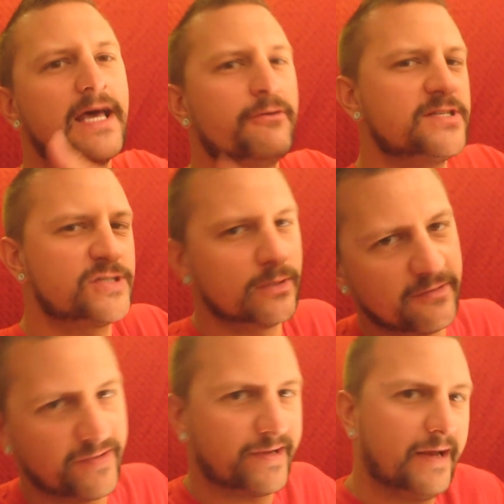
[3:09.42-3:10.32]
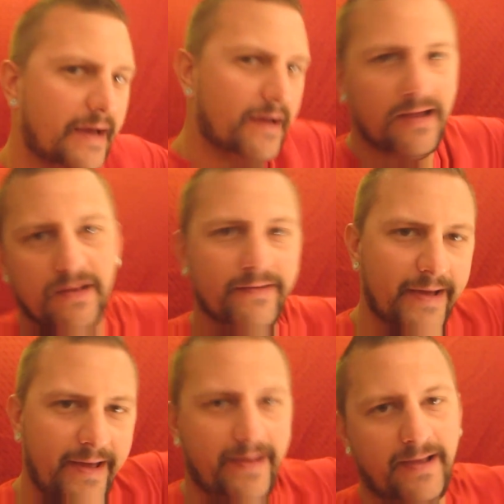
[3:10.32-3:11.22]
that was sort of like, hey,
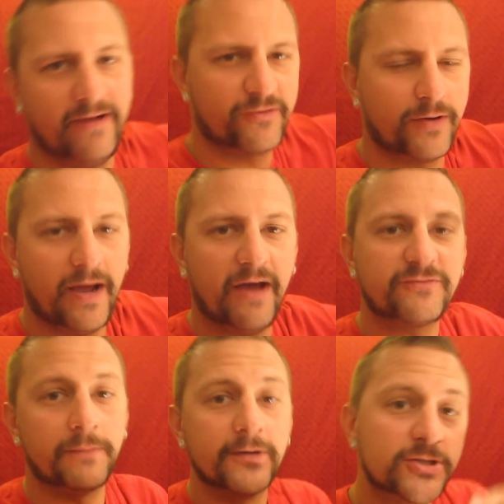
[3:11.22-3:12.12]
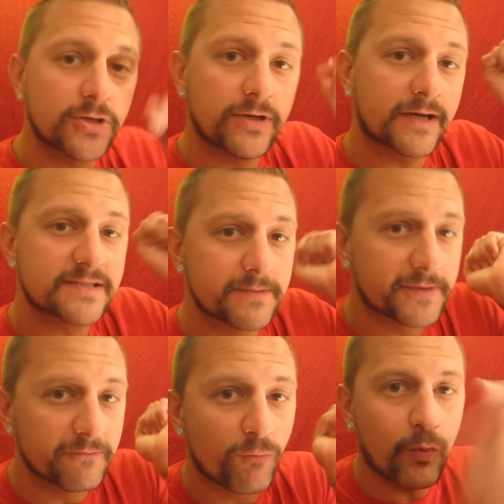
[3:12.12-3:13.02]
hey, hovercraft, I'm gonna show you guys
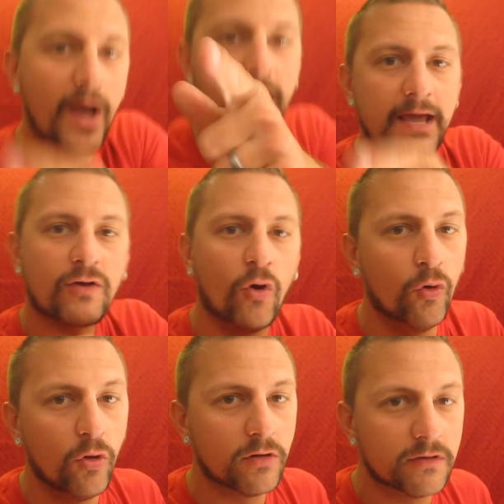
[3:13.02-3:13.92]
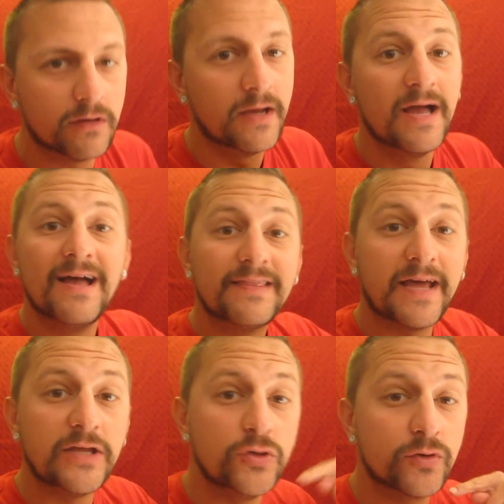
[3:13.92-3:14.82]
something way cooler
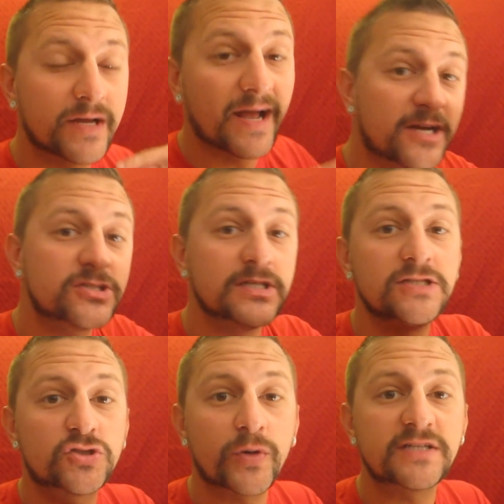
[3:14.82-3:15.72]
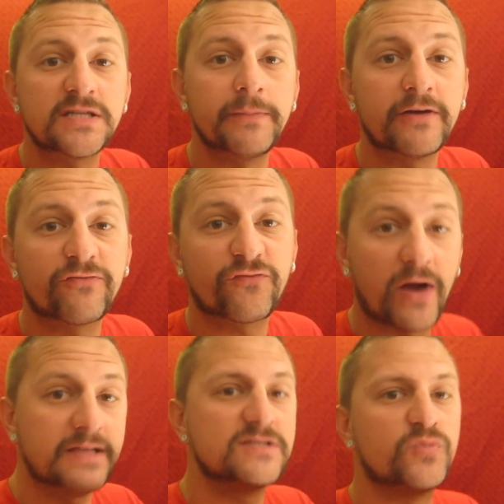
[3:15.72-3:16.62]
that you can actually trick some of your
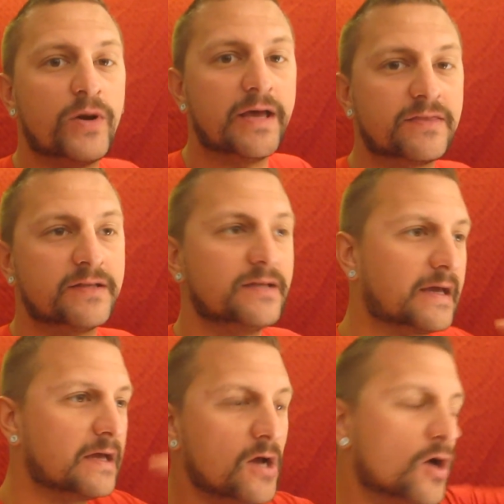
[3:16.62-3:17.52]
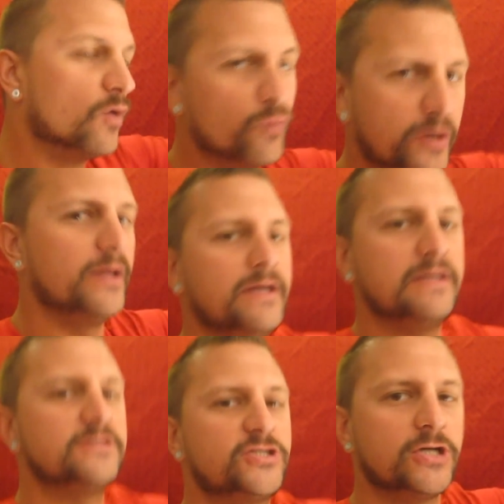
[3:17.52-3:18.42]
friends with and like really
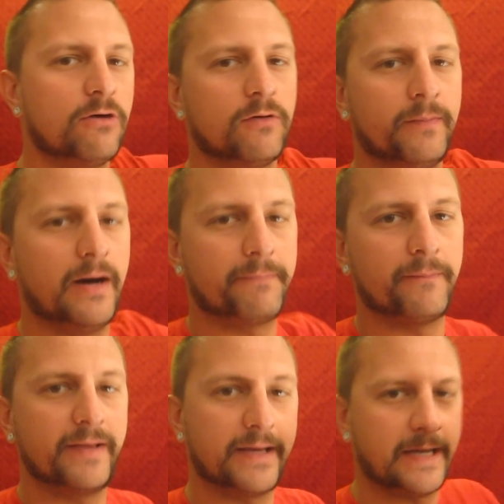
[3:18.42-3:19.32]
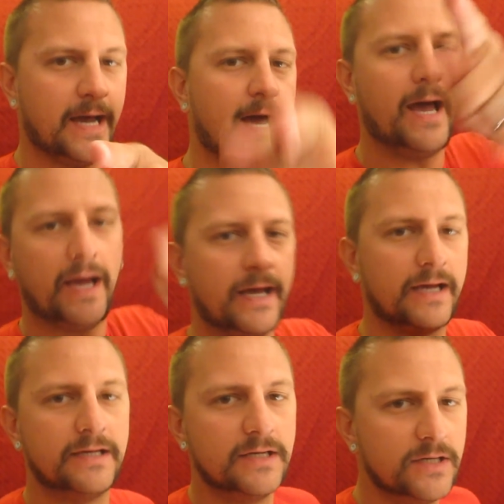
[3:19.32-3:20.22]
show them up and be like,
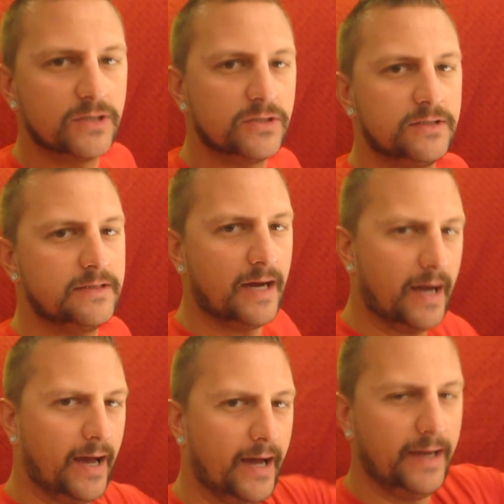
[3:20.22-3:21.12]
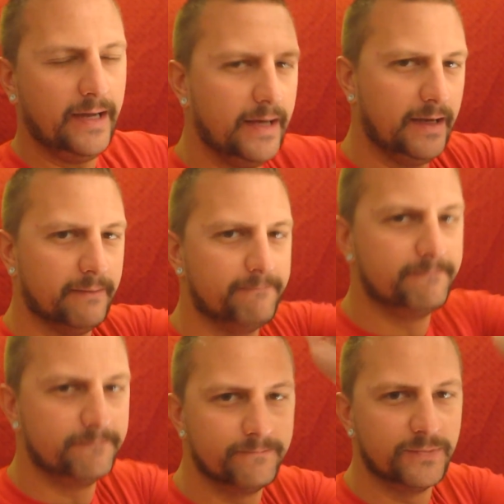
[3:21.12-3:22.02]
ha, I
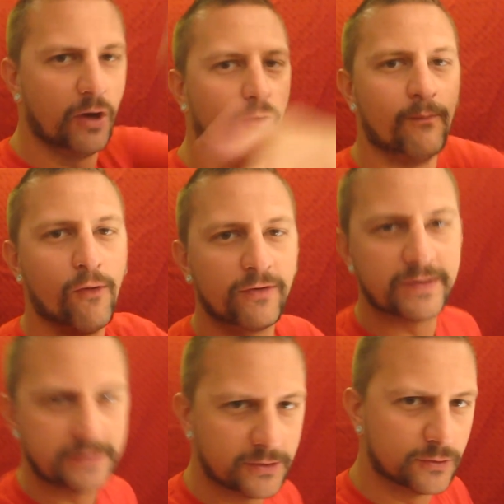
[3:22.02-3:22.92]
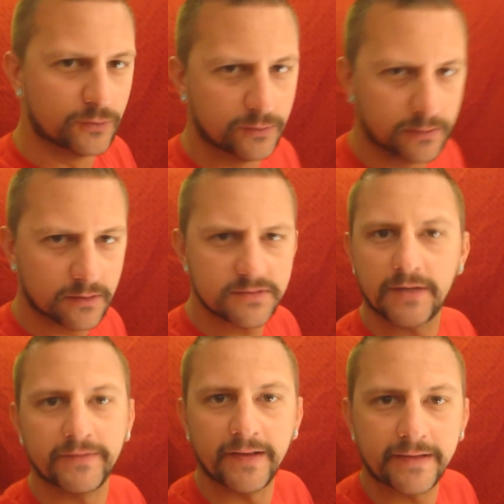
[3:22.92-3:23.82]
am no more than you, or
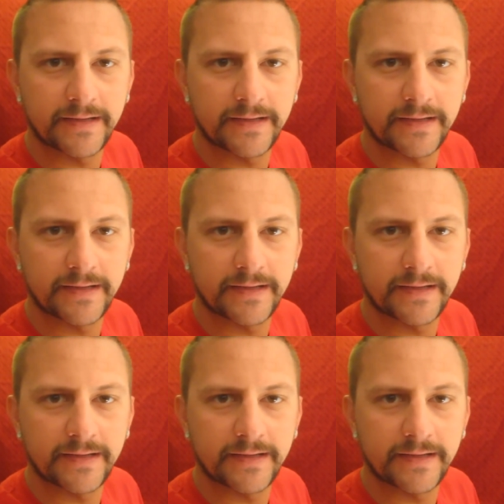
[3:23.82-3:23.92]
something like